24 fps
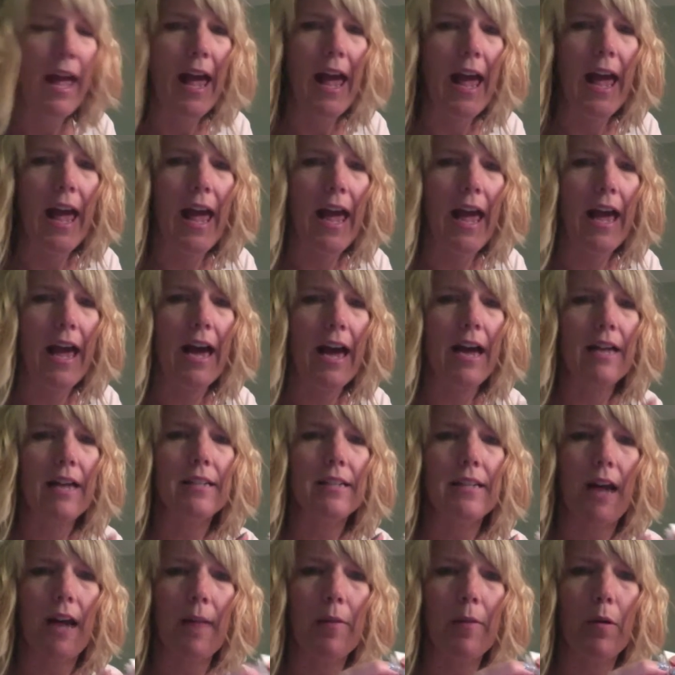
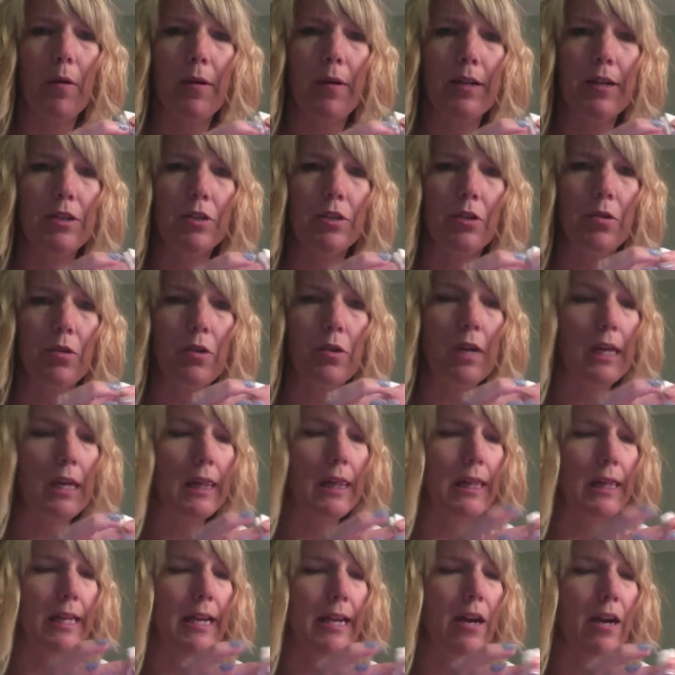And I'm going to
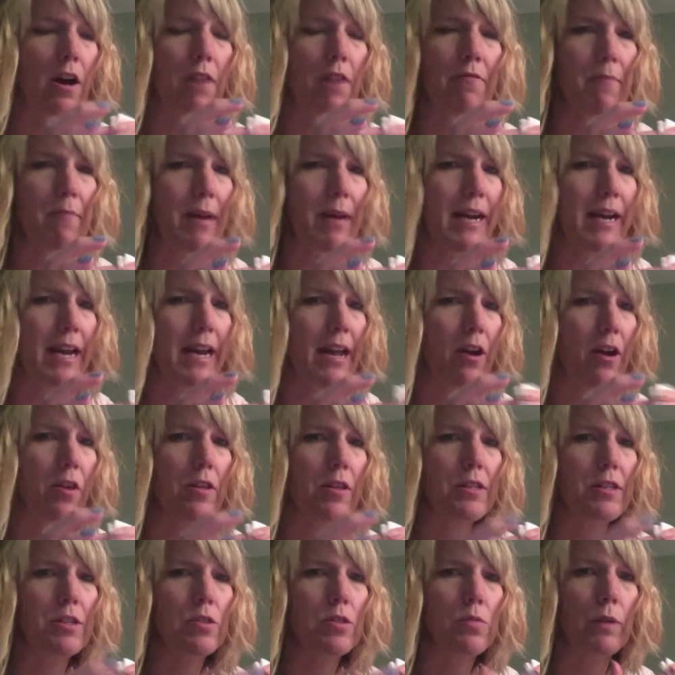clean off my nail.
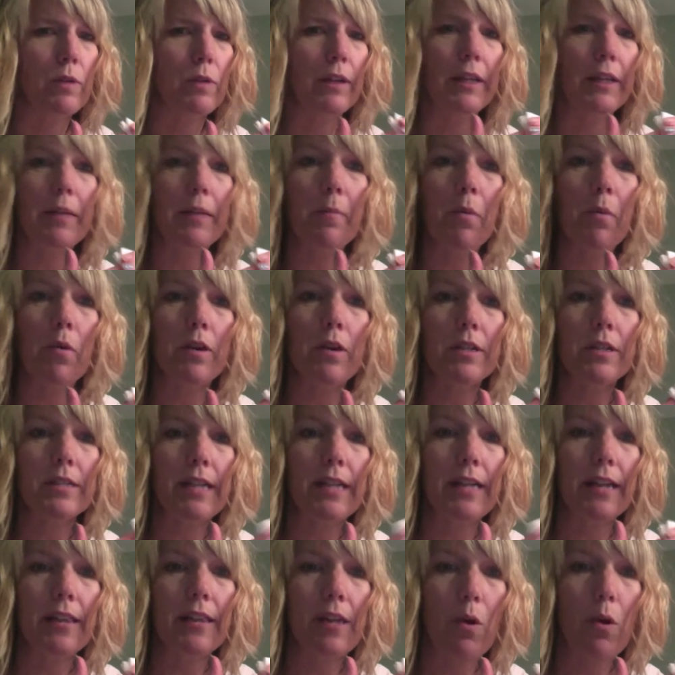This is really important to
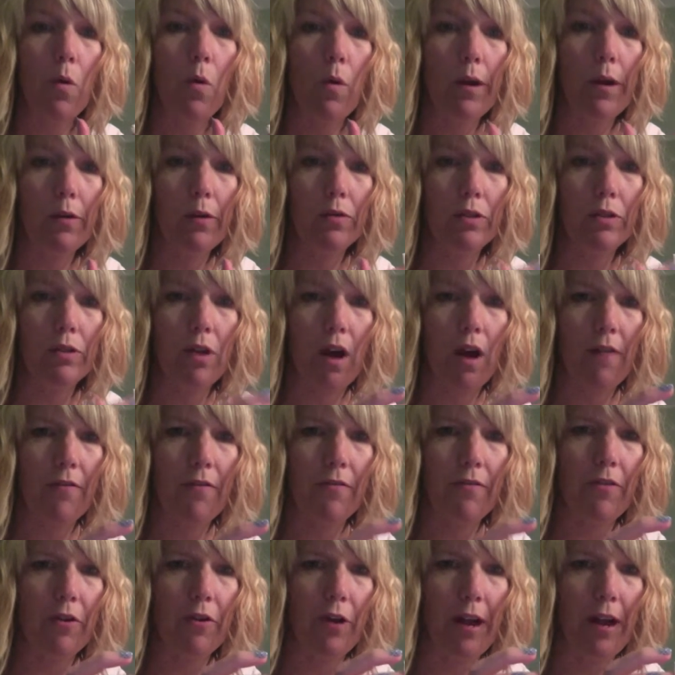get the oils off
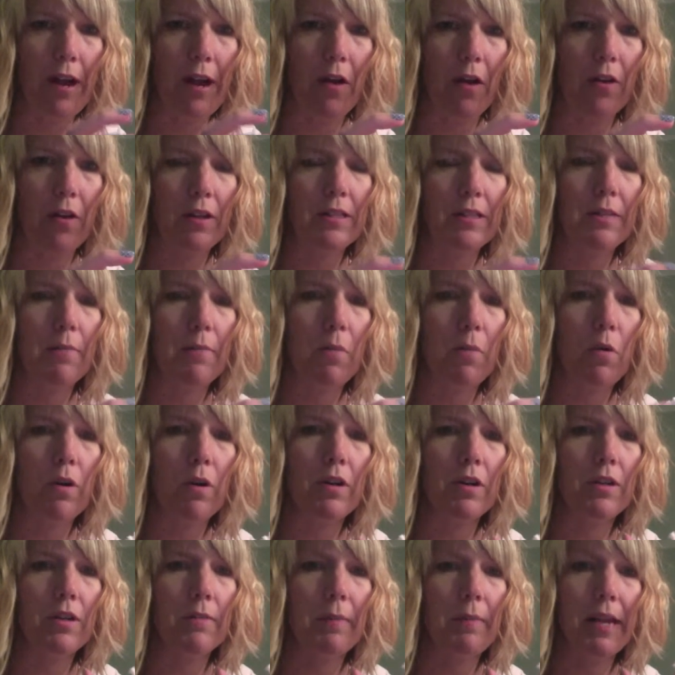of your nail. It's
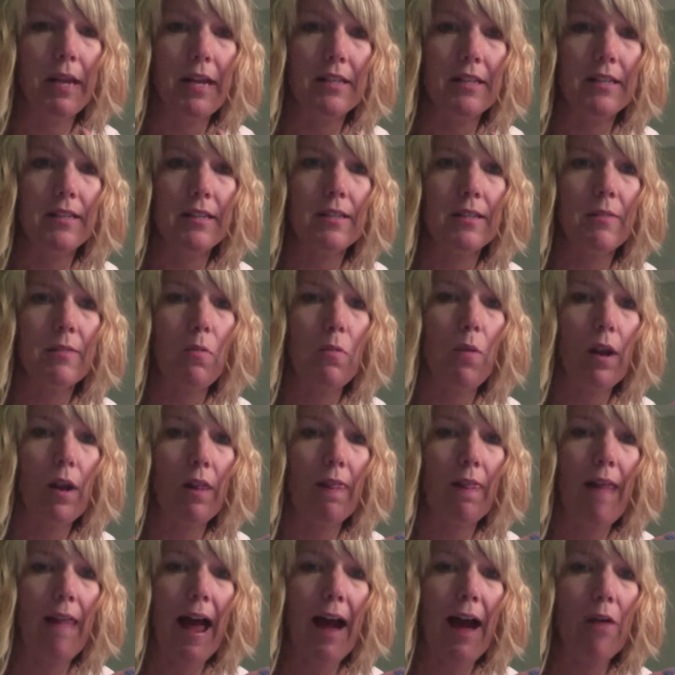important because it's what
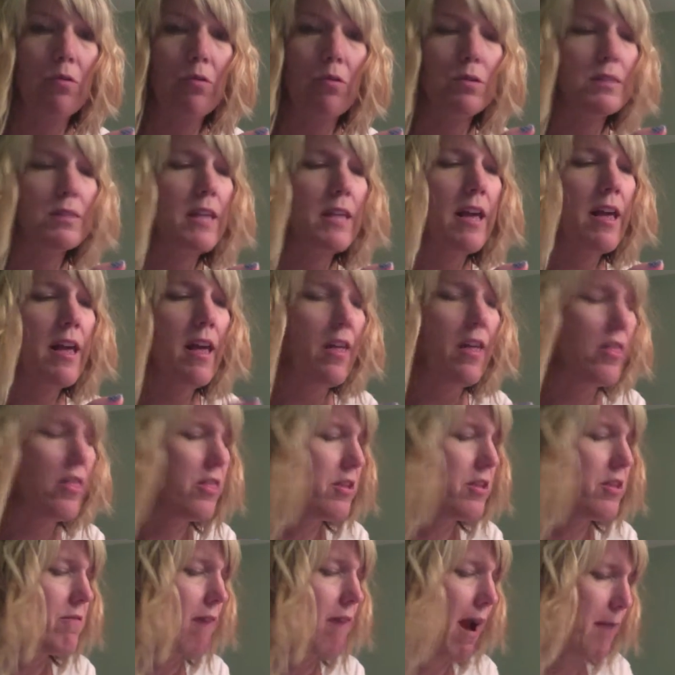allows
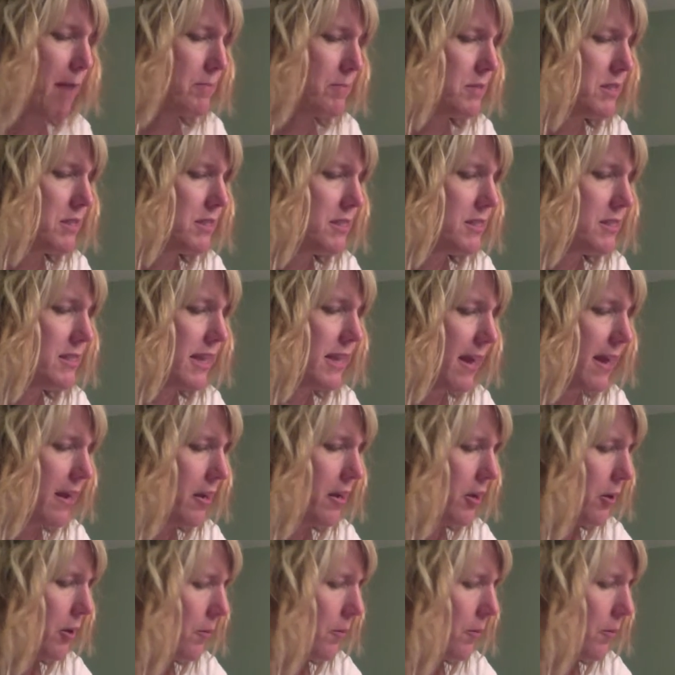the wrap to stick.